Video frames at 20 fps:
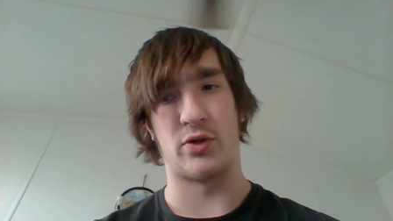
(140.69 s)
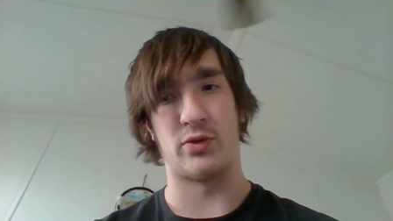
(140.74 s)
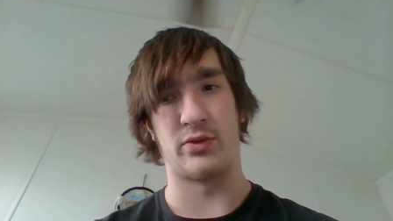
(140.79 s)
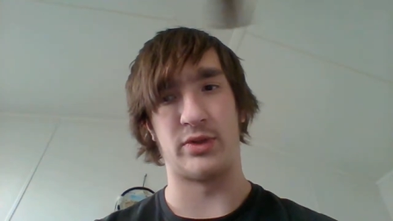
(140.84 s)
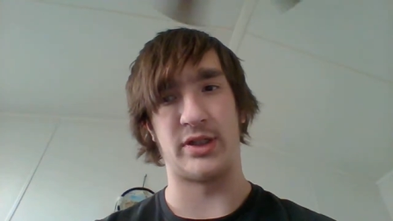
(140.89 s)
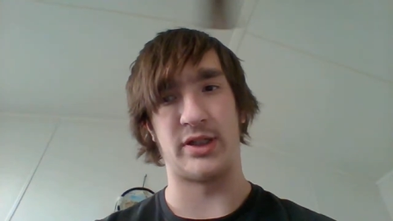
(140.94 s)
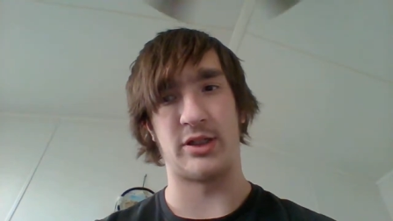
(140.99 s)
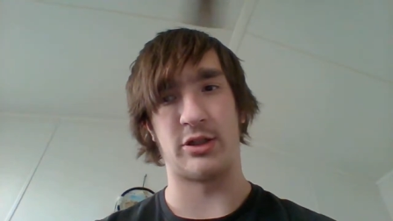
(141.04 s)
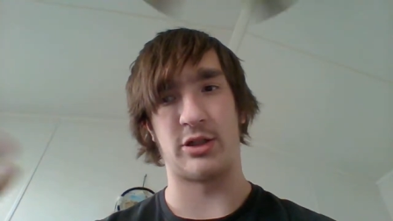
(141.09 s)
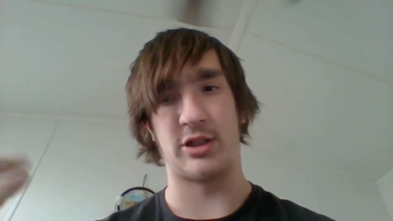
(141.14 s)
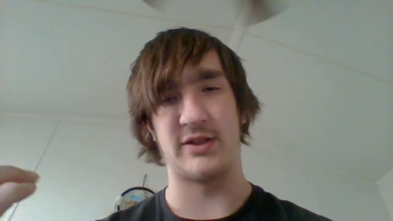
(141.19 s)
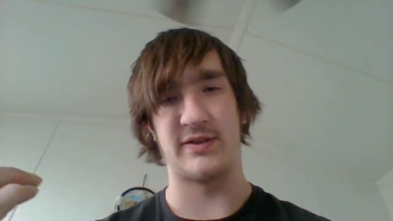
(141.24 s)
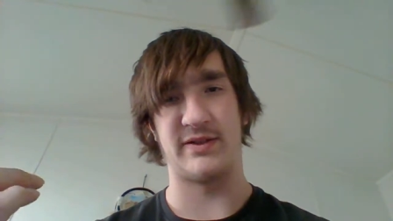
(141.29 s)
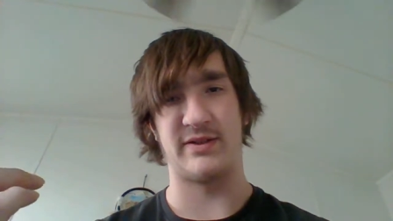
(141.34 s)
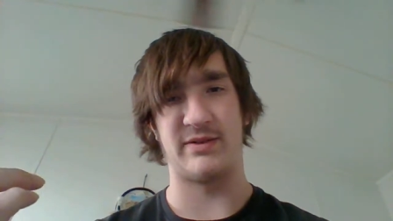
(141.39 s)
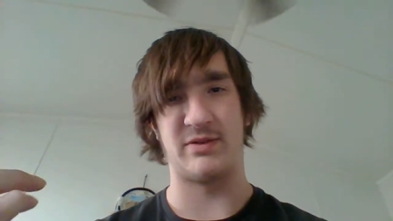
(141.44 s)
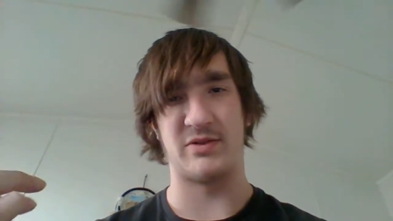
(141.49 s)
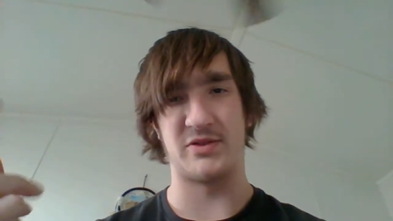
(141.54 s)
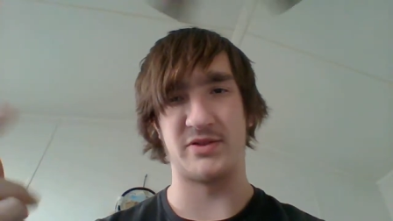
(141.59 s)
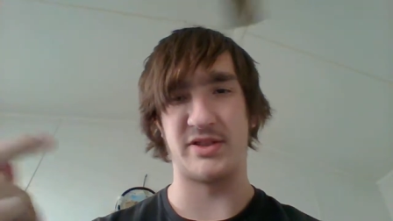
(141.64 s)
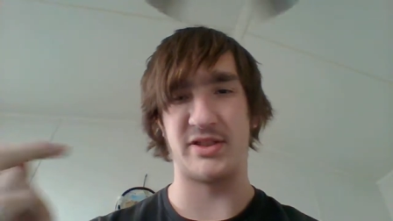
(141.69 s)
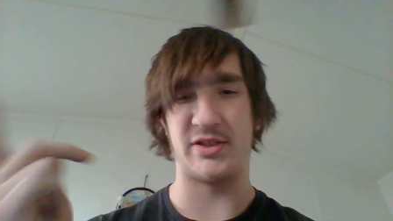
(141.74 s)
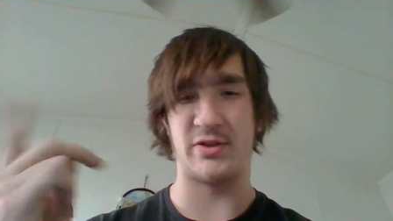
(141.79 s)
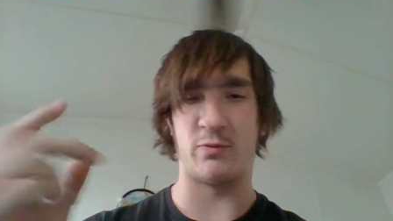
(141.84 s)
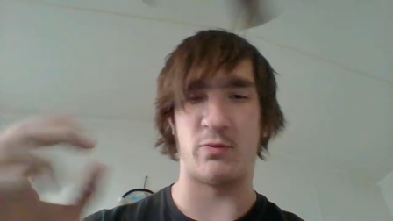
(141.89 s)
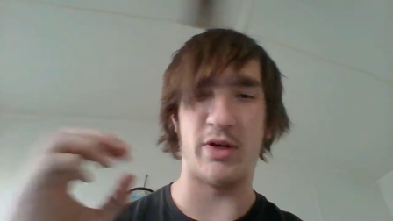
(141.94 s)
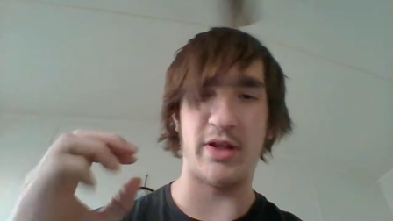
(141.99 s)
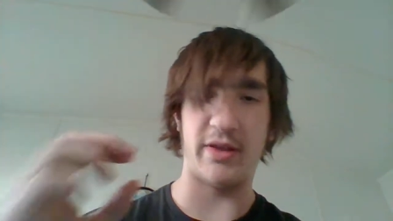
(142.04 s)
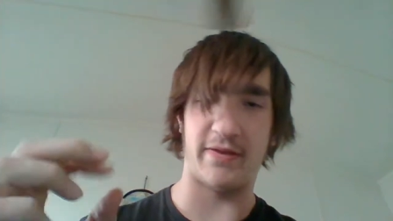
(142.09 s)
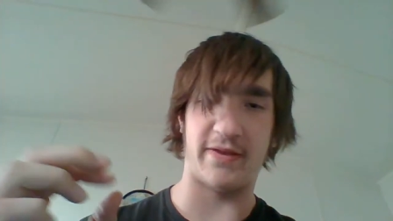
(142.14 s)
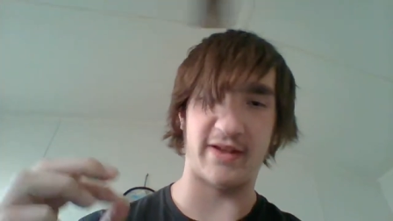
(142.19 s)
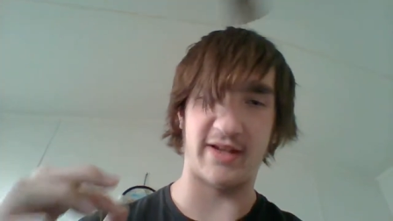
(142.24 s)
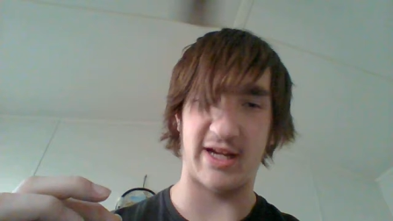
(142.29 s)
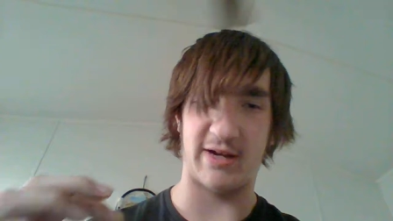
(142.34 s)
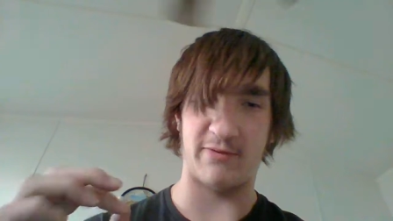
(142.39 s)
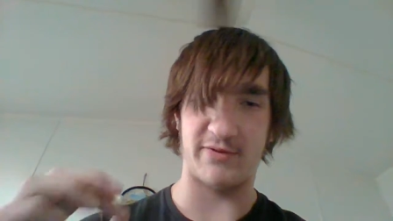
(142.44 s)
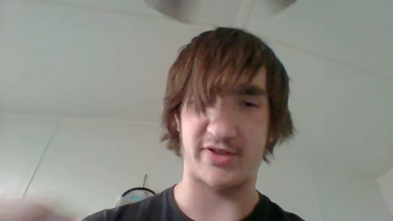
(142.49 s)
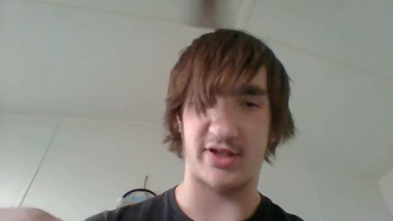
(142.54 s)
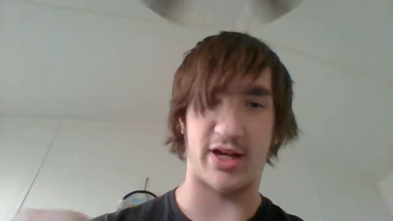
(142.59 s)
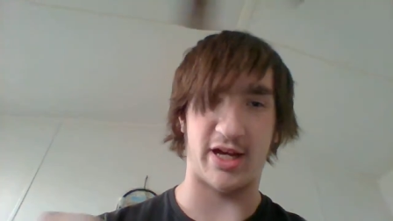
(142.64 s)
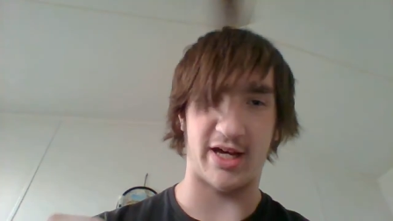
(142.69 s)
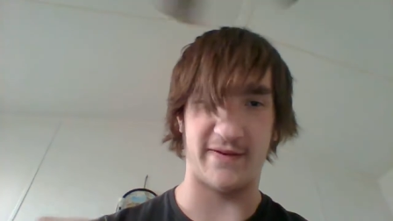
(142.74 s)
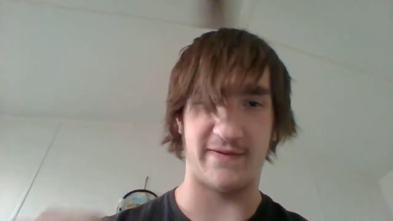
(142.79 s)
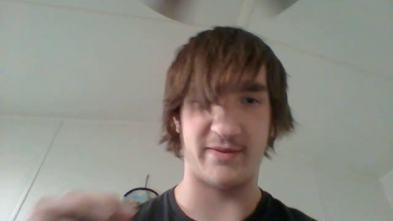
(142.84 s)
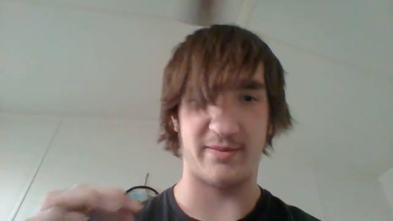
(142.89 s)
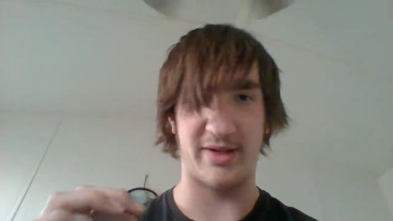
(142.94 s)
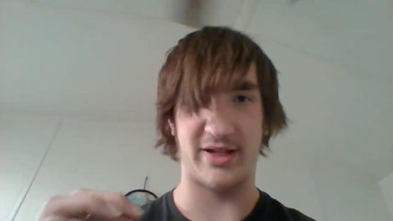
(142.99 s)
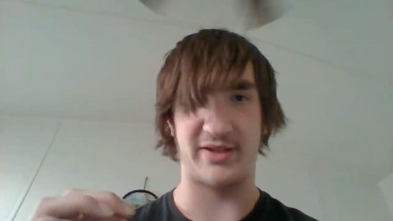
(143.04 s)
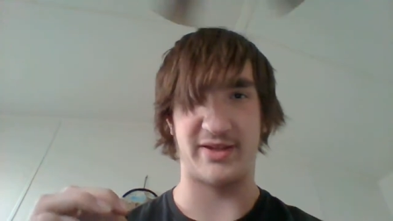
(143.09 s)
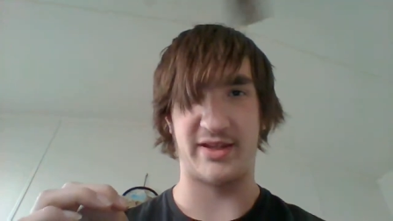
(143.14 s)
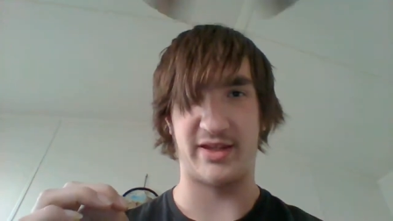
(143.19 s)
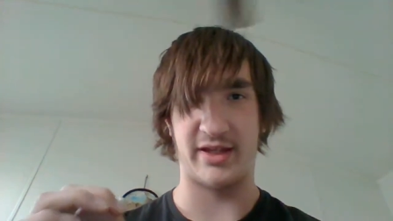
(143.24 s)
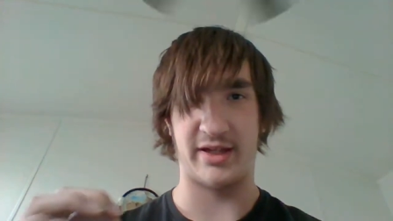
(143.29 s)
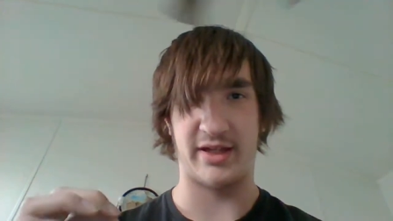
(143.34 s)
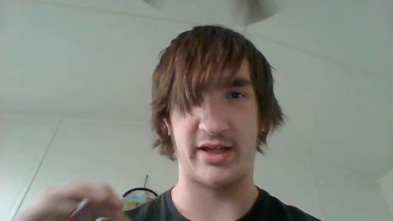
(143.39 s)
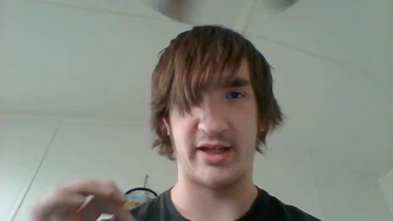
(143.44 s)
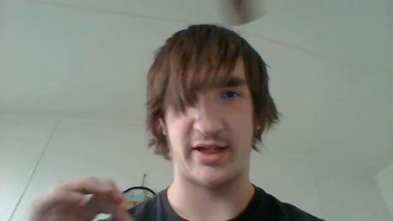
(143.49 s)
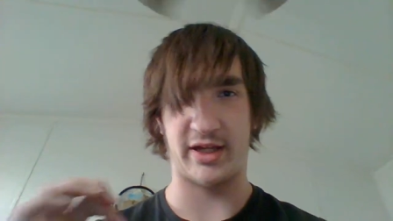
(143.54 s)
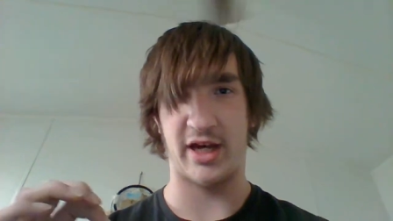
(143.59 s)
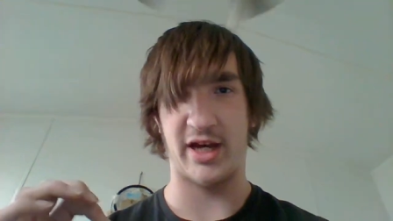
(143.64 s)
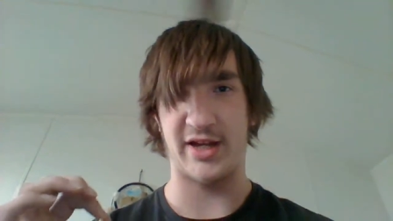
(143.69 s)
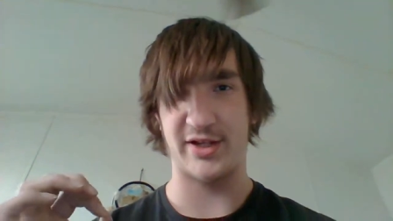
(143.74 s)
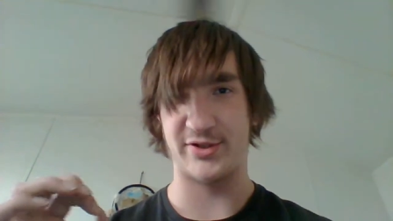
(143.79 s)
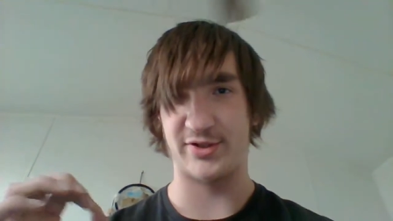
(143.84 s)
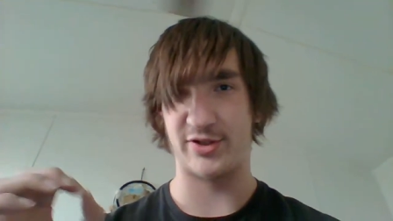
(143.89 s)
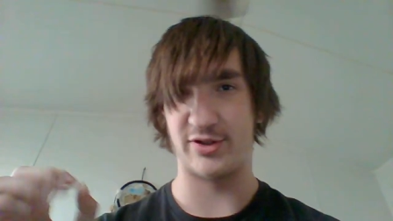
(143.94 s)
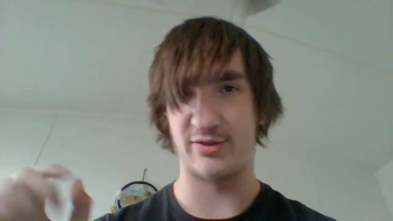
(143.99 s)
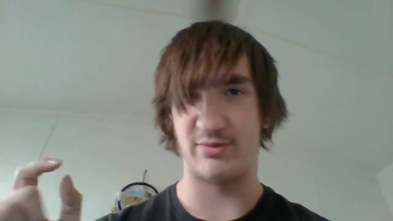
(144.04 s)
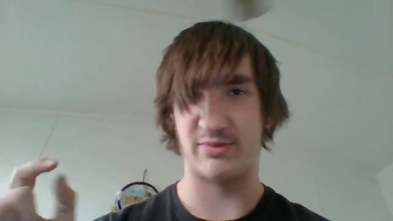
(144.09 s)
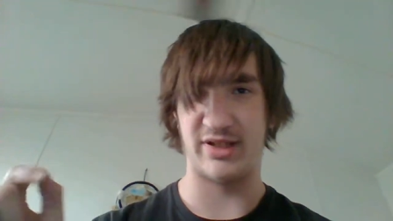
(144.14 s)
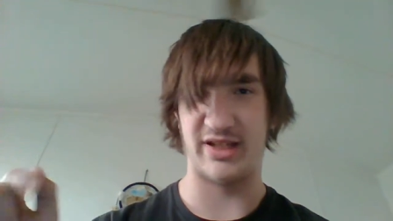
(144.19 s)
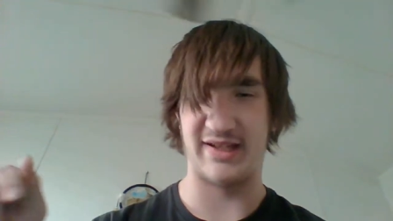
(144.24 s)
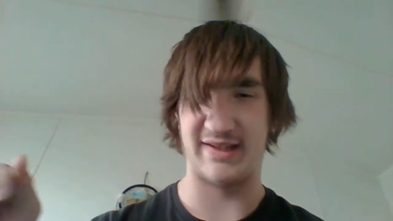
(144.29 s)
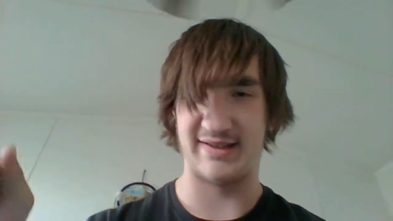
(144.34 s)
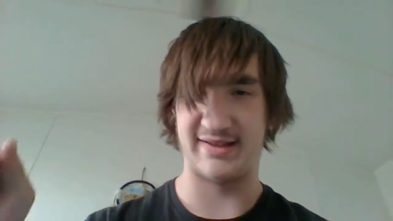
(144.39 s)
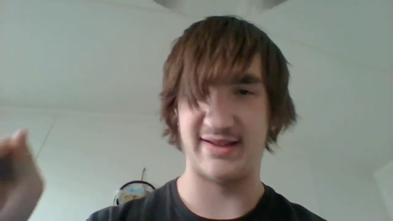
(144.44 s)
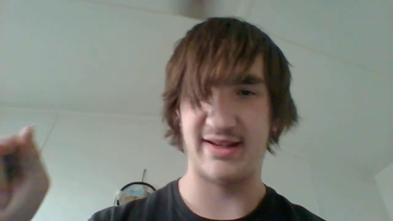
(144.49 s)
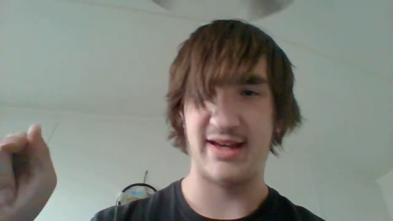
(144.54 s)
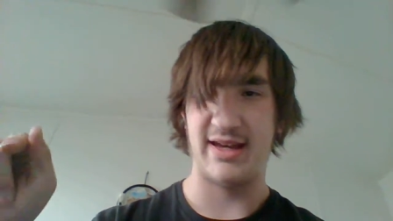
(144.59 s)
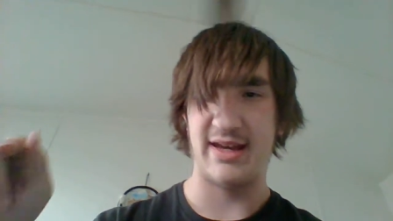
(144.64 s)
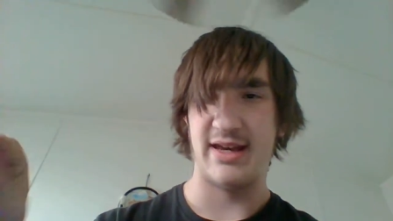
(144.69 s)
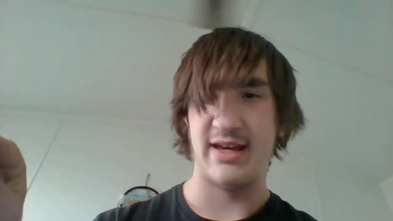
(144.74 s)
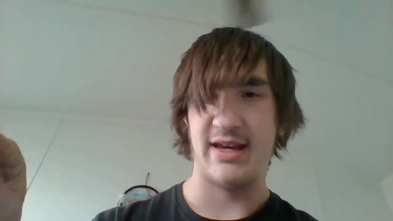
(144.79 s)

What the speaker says: Only the one thing that was off about the costume is